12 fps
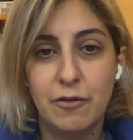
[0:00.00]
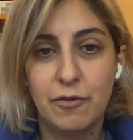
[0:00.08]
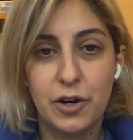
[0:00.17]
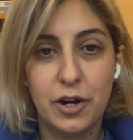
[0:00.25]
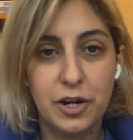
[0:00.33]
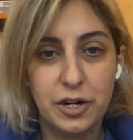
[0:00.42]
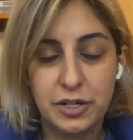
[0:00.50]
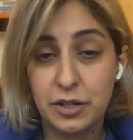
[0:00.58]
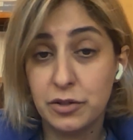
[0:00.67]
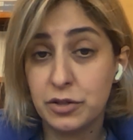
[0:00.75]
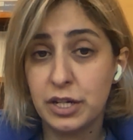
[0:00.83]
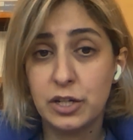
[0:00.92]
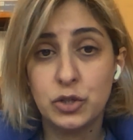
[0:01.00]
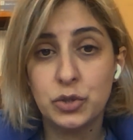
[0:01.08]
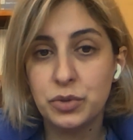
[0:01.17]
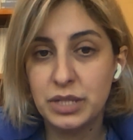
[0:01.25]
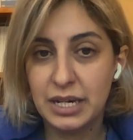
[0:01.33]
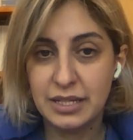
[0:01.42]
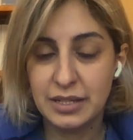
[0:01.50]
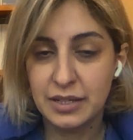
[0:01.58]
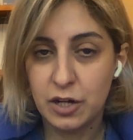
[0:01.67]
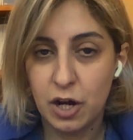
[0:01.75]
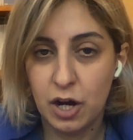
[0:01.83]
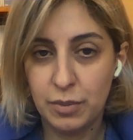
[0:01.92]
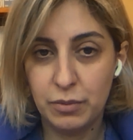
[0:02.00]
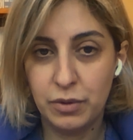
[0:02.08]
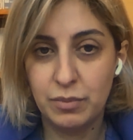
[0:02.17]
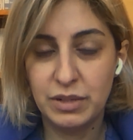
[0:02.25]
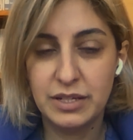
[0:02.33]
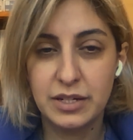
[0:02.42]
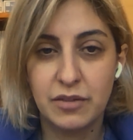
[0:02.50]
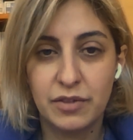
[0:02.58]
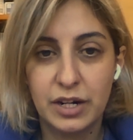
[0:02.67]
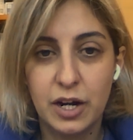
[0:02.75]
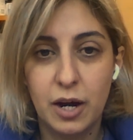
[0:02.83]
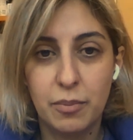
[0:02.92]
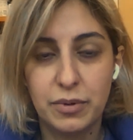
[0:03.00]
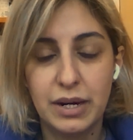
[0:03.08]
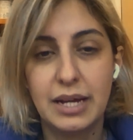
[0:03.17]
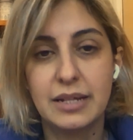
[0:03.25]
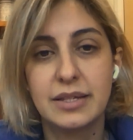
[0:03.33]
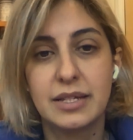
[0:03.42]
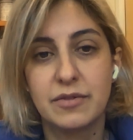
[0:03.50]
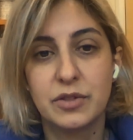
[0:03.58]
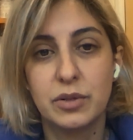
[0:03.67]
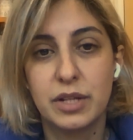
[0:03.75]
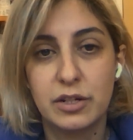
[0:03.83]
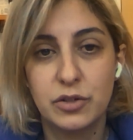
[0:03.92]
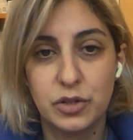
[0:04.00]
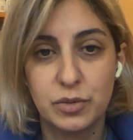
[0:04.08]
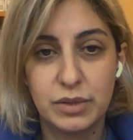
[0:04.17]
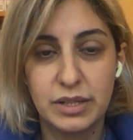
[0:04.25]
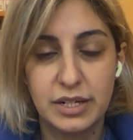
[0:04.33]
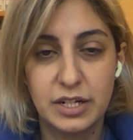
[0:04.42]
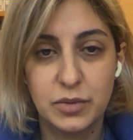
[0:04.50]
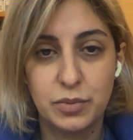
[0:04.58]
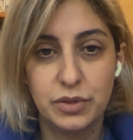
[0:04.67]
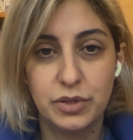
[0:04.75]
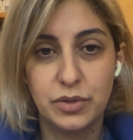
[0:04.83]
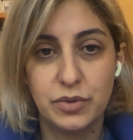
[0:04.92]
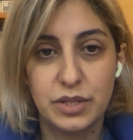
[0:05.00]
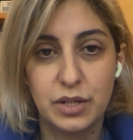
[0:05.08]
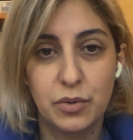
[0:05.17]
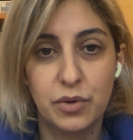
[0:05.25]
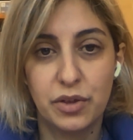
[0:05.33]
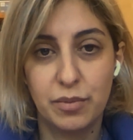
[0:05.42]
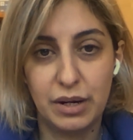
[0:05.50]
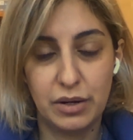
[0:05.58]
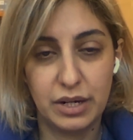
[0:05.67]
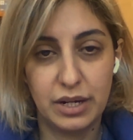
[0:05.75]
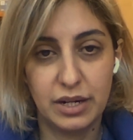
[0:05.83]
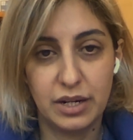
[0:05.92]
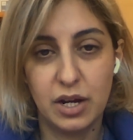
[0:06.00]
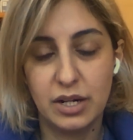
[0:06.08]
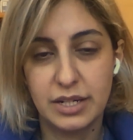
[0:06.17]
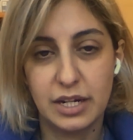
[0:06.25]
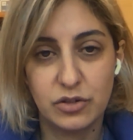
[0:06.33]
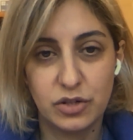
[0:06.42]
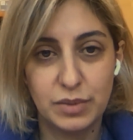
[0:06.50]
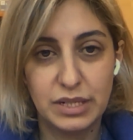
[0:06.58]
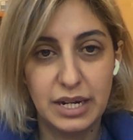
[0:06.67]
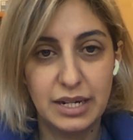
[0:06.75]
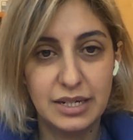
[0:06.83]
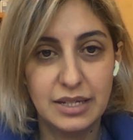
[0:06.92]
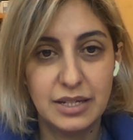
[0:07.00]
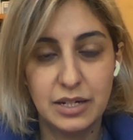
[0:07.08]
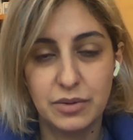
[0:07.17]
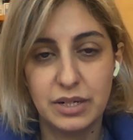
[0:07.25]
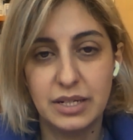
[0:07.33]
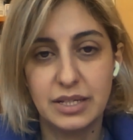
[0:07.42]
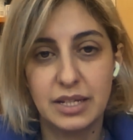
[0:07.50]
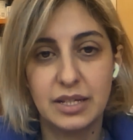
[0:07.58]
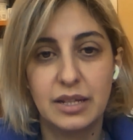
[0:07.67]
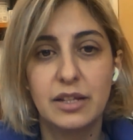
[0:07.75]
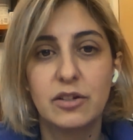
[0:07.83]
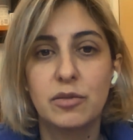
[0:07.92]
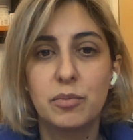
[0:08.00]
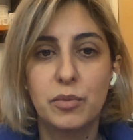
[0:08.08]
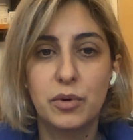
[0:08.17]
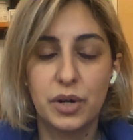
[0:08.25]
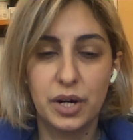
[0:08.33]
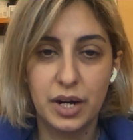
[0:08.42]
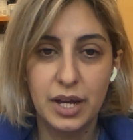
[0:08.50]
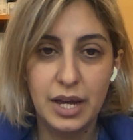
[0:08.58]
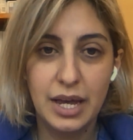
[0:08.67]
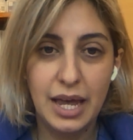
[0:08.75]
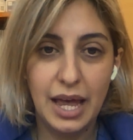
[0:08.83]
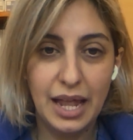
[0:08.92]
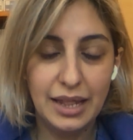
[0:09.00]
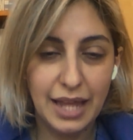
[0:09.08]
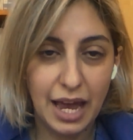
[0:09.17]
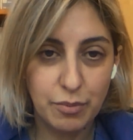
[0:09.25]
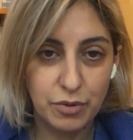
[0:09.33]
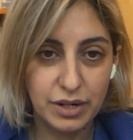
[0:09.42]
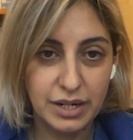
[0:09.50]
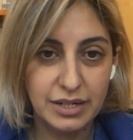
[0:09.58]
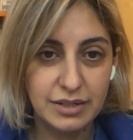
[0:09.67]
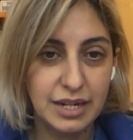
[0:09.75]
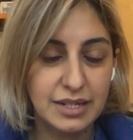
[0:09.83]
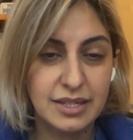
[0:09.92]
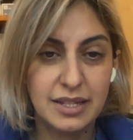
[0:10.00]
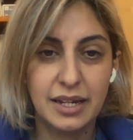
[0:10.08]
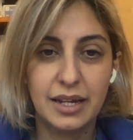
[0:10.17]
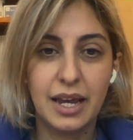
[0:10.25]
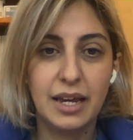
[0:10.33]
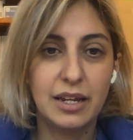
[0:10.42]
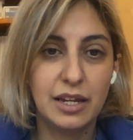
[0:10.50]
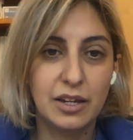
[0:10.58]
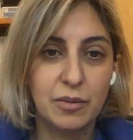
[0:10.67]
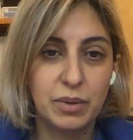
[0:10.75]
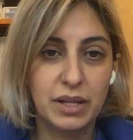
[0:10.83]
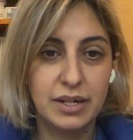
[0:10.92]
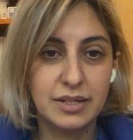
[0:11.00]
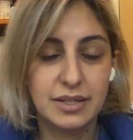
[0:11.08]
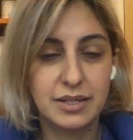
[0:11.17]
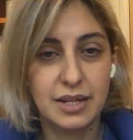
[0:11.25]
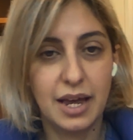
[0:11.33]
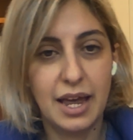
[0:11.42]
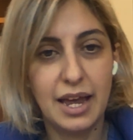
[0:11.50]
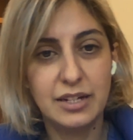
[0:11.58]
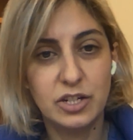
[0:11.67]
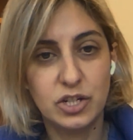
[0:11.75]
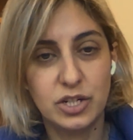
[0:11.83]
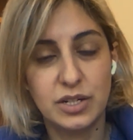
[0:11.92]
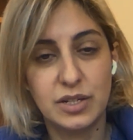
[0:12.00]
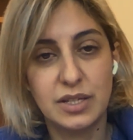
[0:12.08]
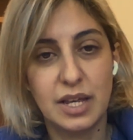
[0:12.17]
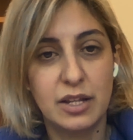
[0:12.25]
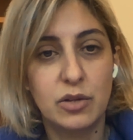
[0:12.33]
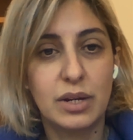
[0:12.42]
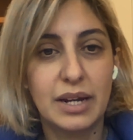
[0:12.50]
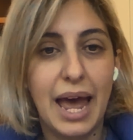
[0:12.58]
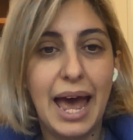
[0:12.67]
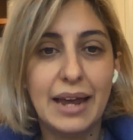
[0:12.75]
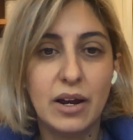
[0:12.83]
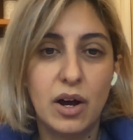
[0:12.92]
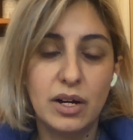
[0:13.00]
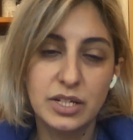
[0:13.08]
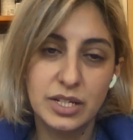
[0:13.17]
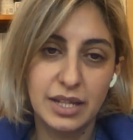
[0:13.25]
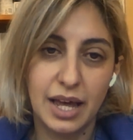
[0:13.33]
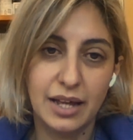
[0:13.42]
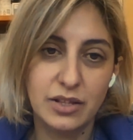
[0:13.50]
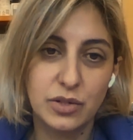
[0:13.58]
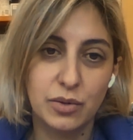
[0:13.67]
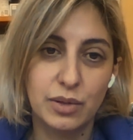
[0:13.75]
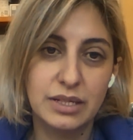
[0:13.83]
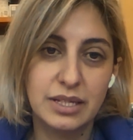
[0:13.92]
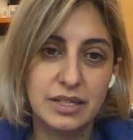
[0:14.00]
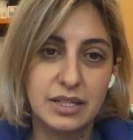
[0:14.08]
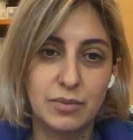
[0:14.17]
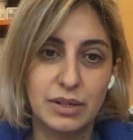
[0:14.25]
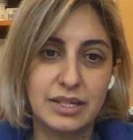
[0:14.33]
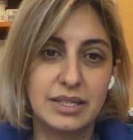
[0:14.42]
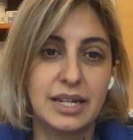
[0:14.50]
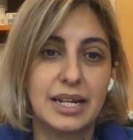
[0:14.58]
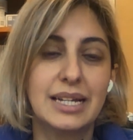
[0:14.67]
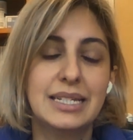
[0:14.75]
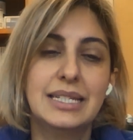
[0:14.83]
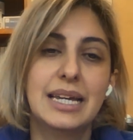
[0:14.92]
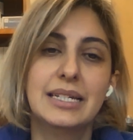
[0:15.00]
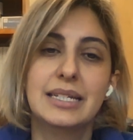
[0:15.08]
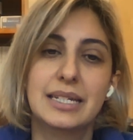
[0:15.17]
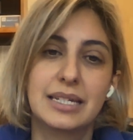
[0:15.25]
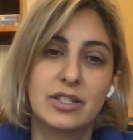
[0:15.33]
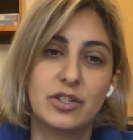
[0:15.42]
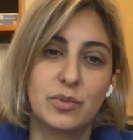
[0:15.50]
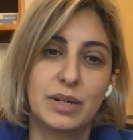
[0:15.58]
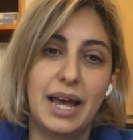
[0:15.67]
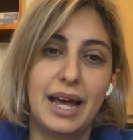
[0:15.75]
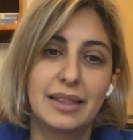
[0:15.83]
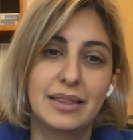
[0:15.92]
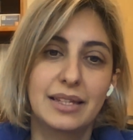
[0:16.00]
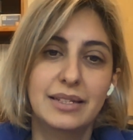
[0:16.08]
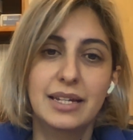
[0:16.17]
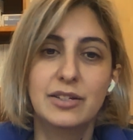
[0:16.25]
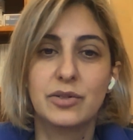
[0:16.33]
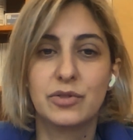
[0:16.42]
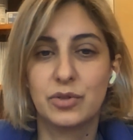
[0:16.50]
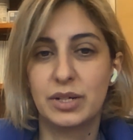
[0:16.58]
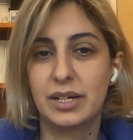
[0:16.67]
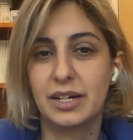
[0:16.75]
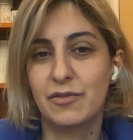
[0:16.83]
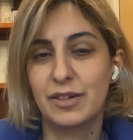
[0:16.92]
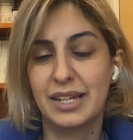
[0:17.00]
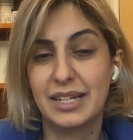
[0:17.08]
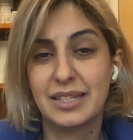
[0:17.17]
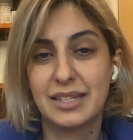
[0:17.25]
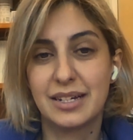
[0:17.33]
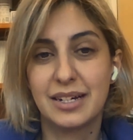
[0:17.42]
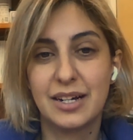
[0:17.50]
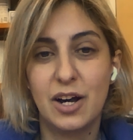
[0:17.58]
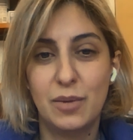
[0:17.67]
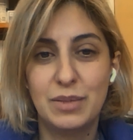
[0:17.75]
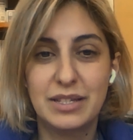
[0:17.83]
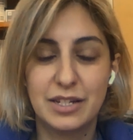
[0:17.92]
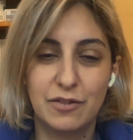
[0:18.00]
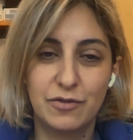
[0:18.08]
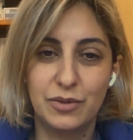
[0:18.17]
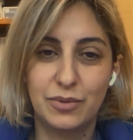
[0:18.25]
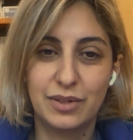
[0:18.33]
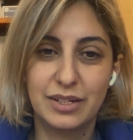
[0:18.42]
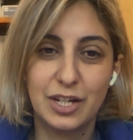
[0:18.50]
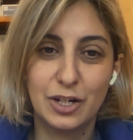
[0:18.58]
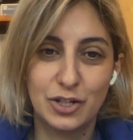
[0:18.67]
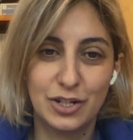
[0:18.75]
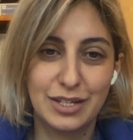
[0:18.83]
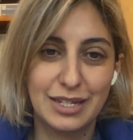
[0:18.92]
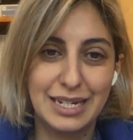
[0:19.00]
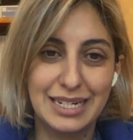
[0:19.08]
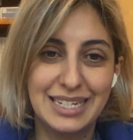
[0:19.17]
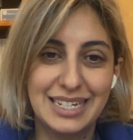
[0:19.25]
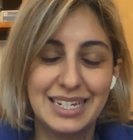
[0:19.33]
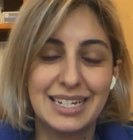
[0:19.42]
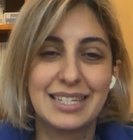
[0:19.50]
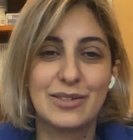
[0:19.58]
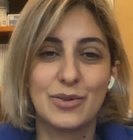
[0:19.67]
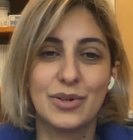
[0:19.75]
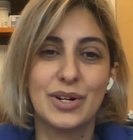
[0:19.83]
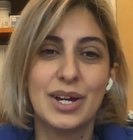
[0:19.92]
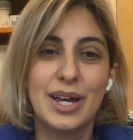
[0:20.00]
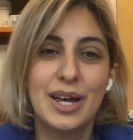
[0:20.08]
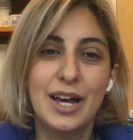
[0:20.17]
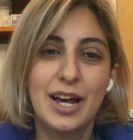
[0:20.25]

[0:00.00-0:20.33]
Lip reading: There's like a true test is a common one, but it's not very comprehensive. So a lot of derm clinics will use the North American Contact Dermatitis series. That's a little more elaborate, tests like 80 plus antigens, and then you can add on to that. So let's say someone is like a dentist, you would add the dental tray for like common stuff you touch as a dentist. Or